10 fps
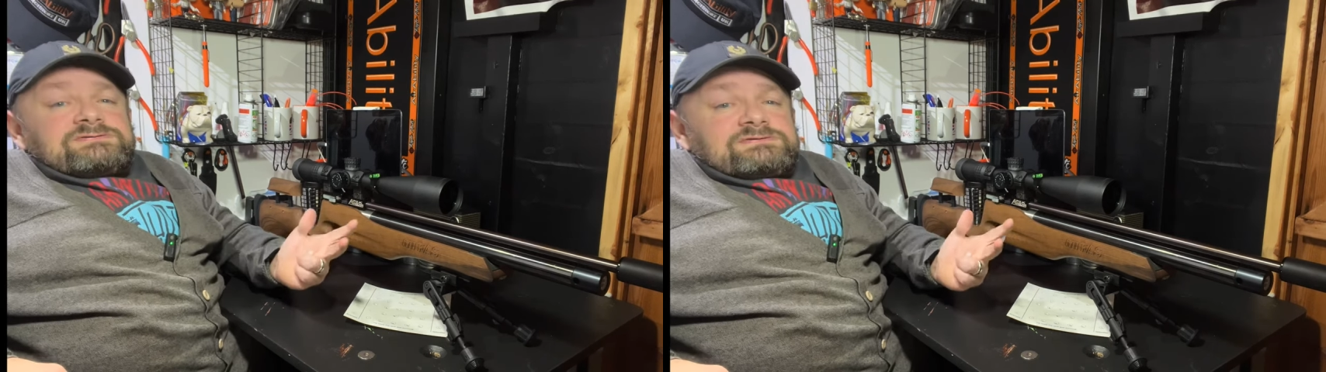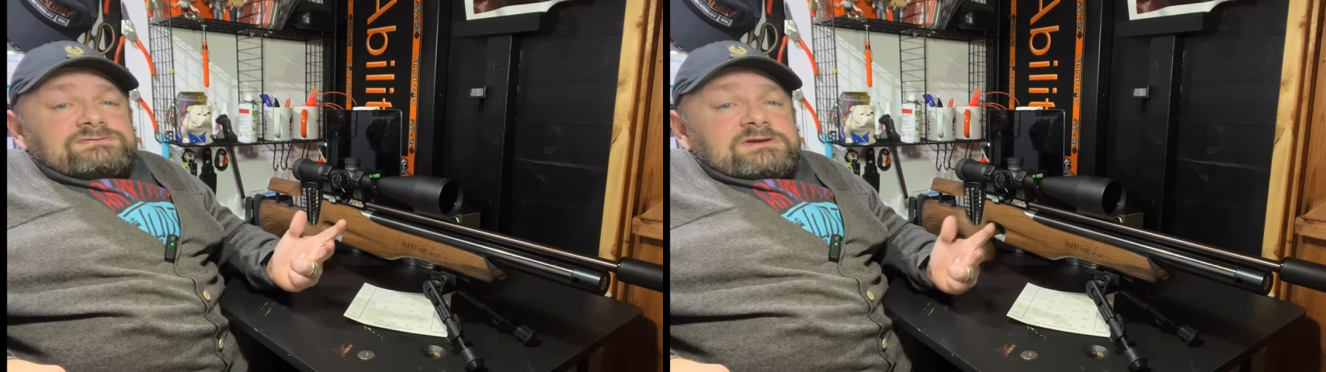
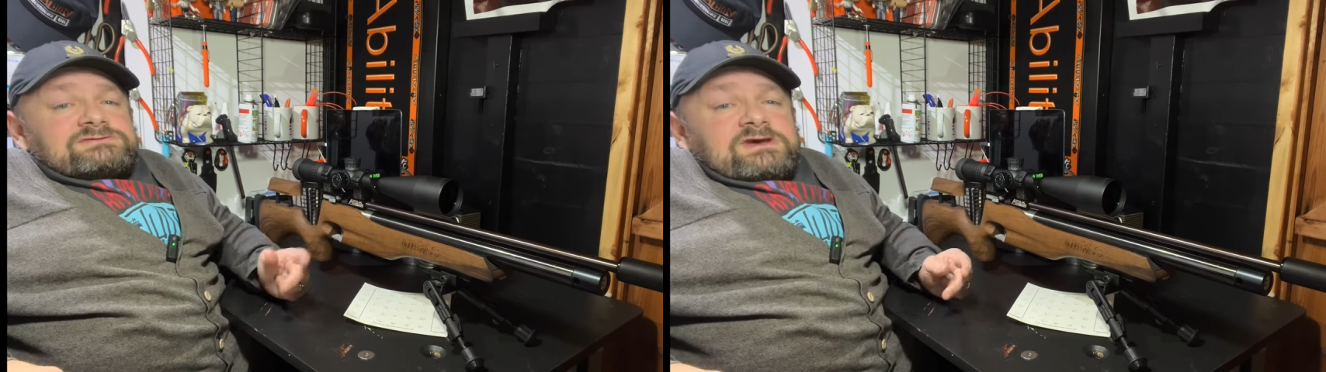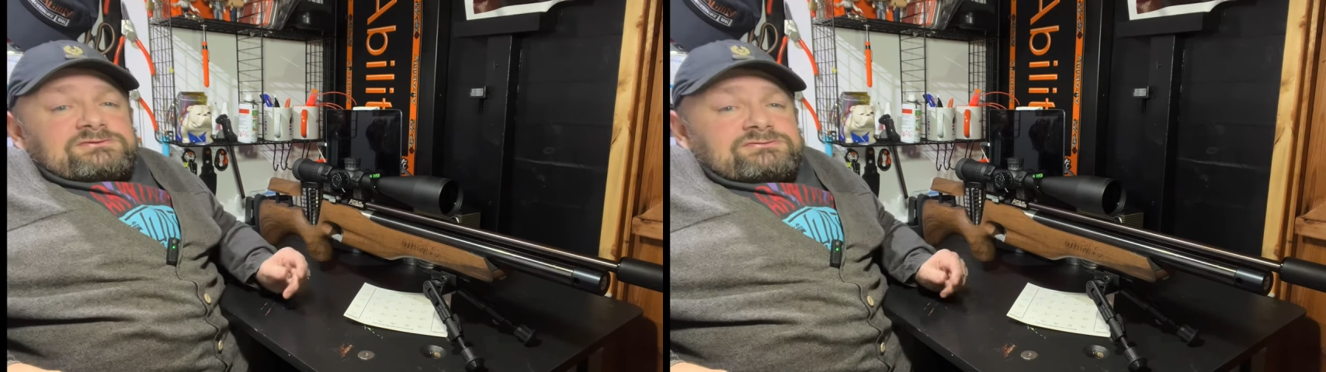as I
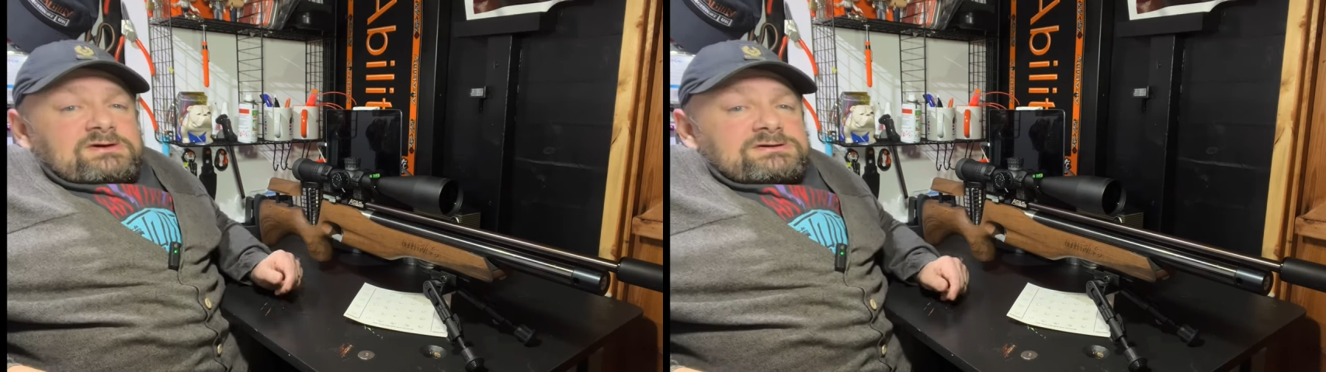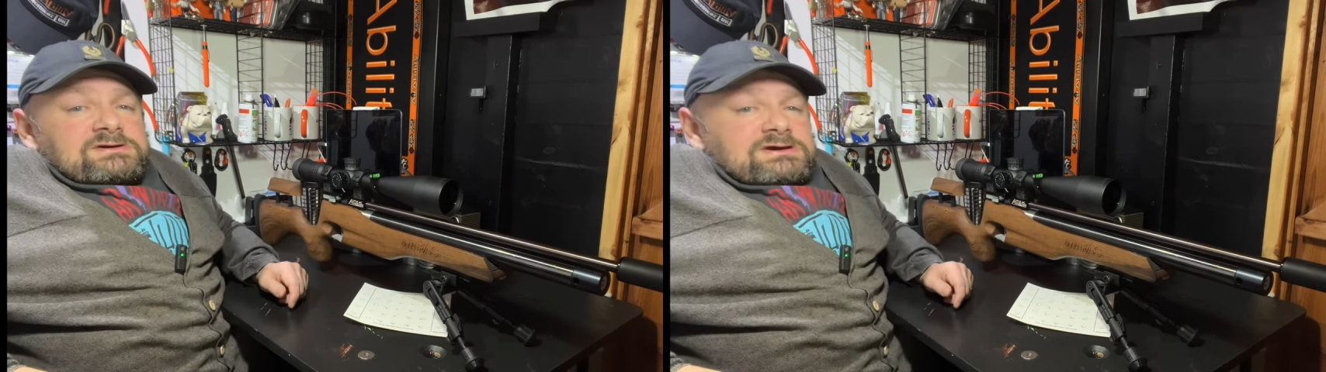said,
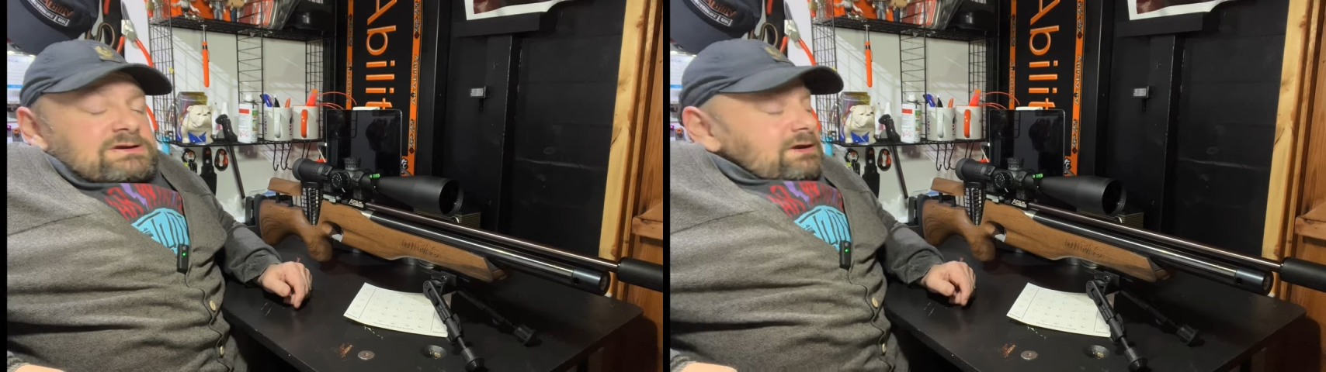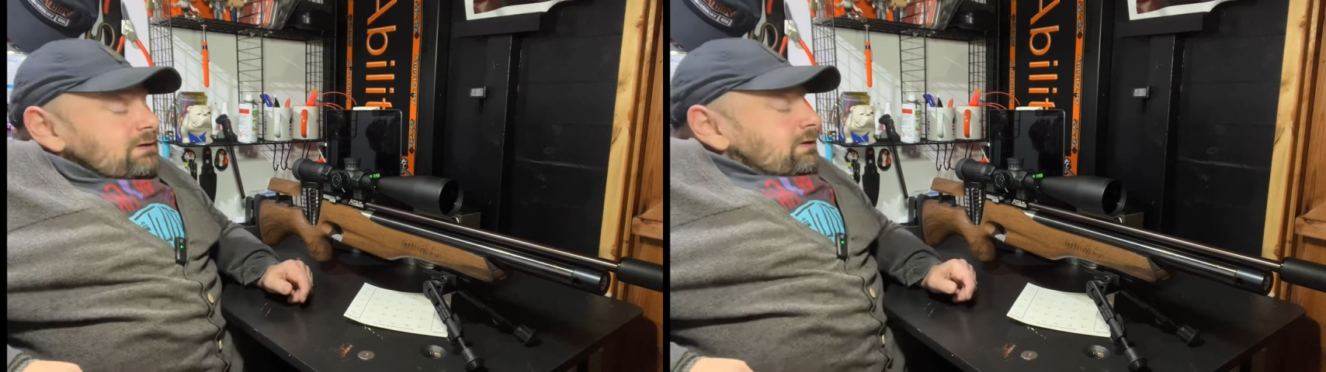tension
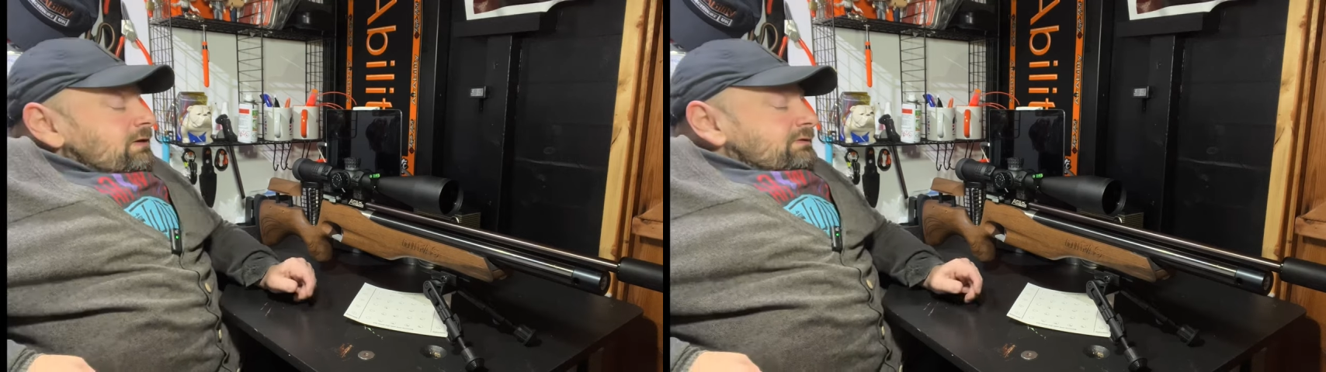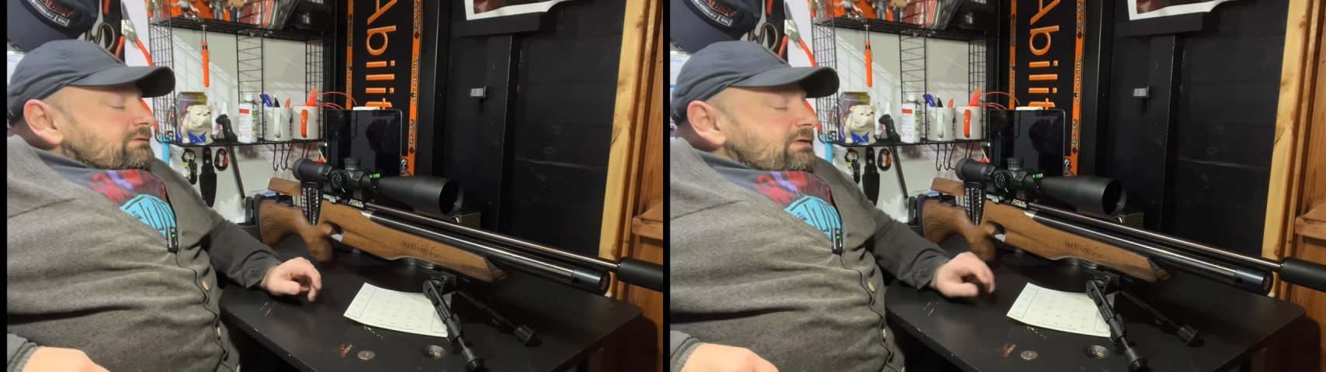regulator
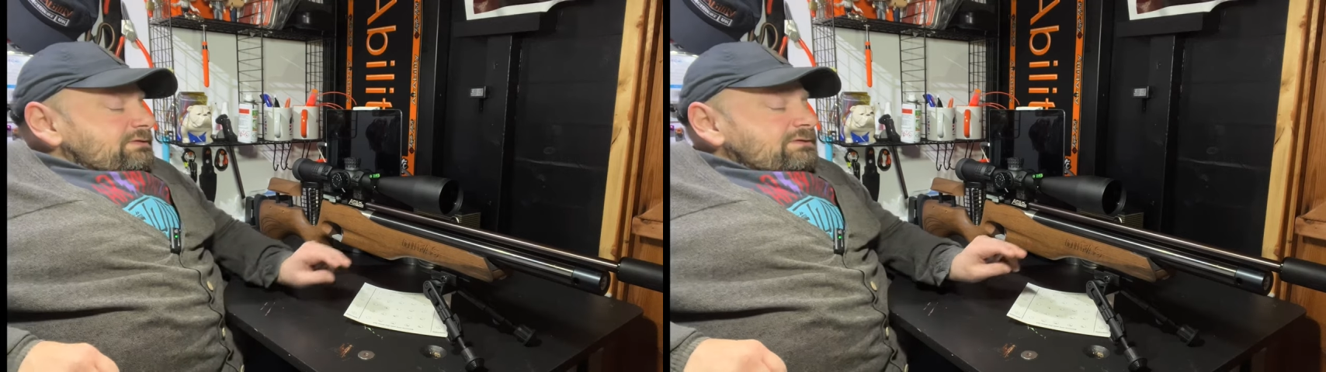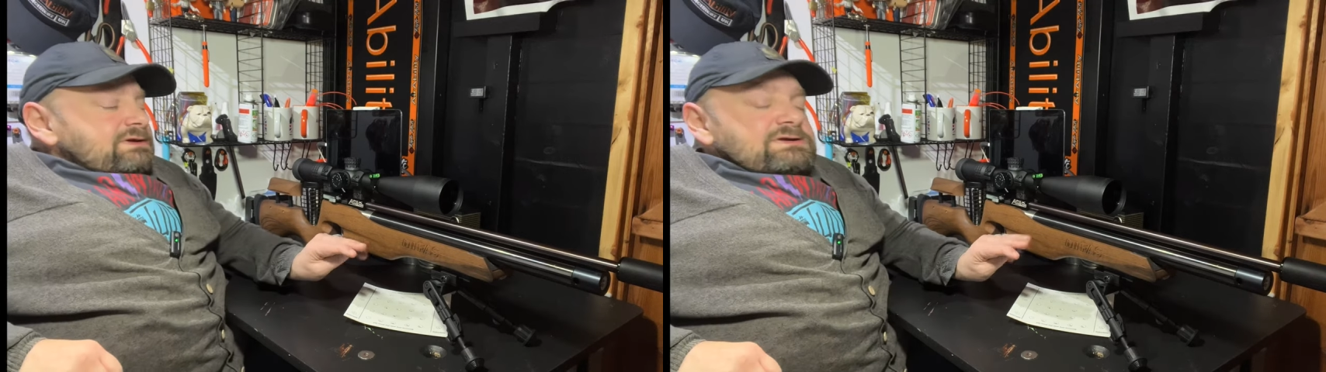
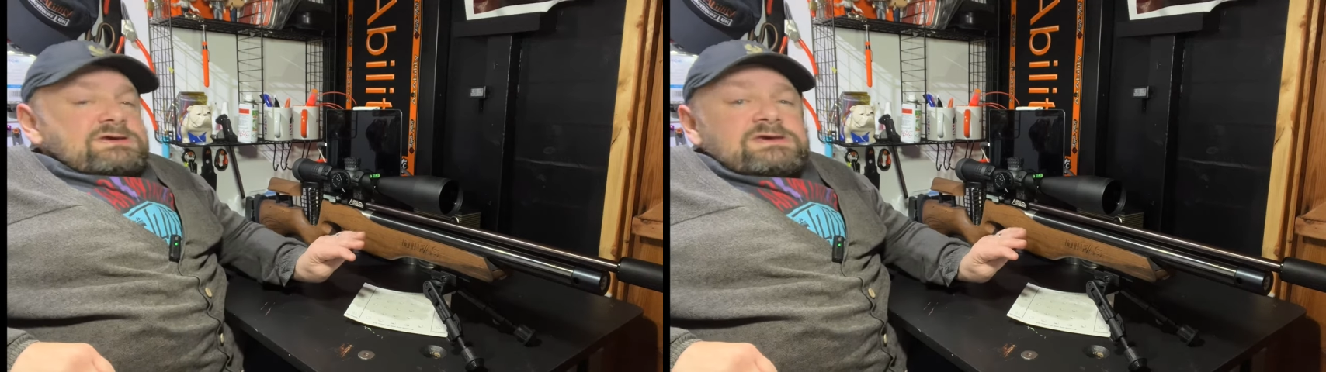sits in